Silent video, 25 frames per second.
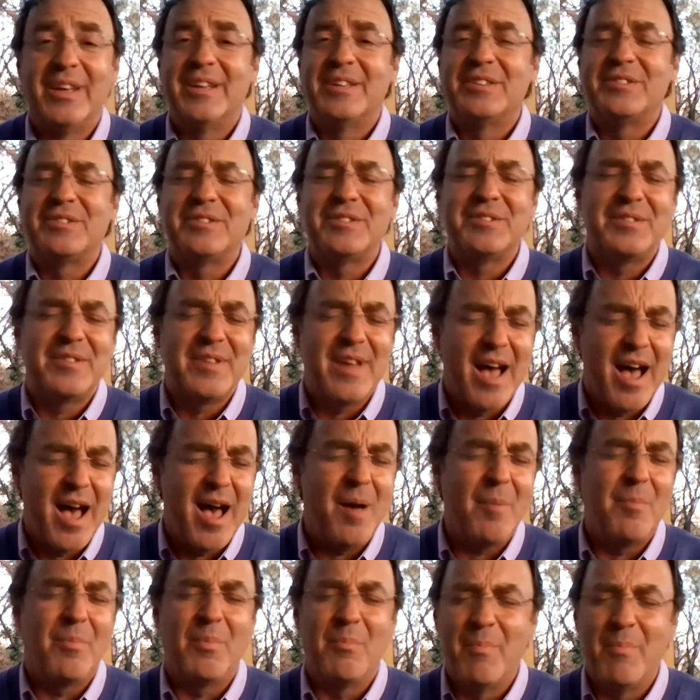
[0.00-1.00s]

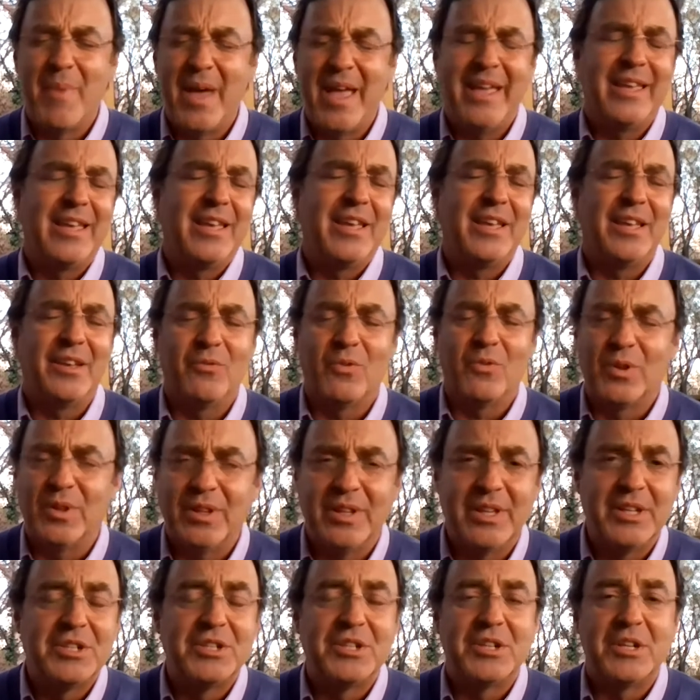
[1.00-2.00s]
Stop making
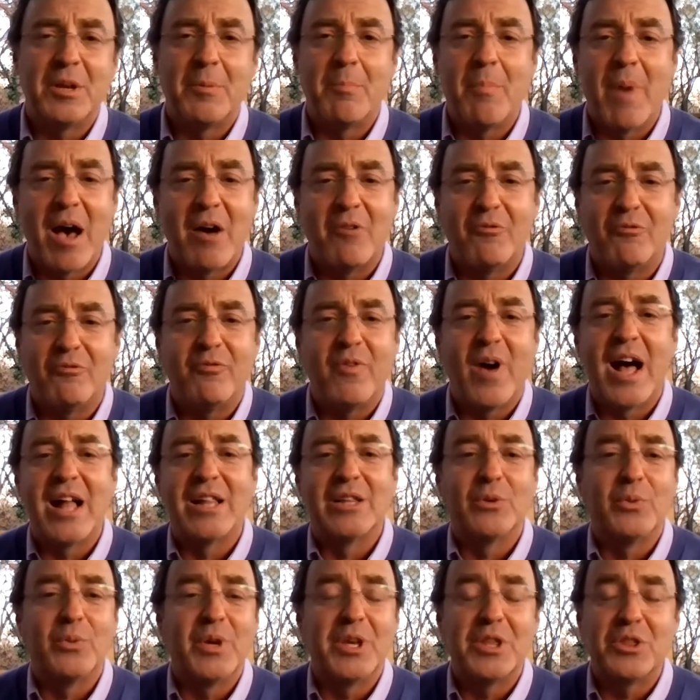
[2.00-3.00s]
religion about
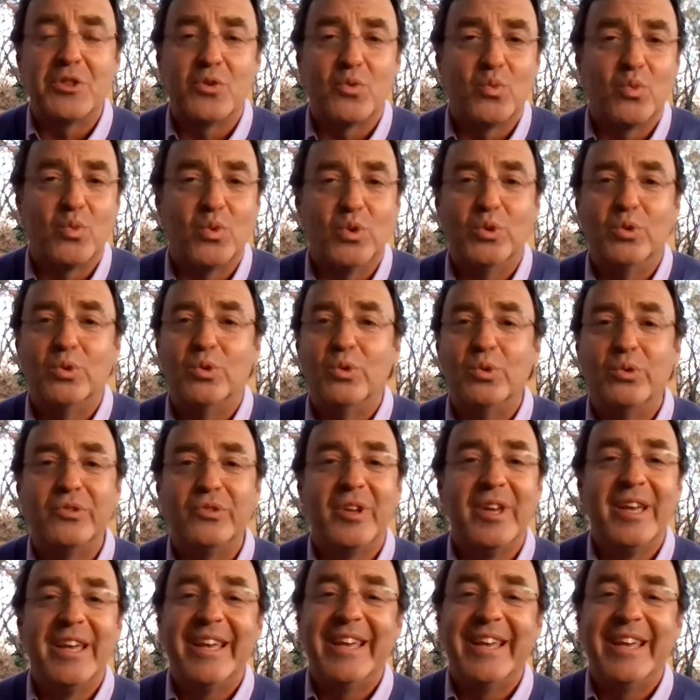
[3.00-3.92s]
following the rules.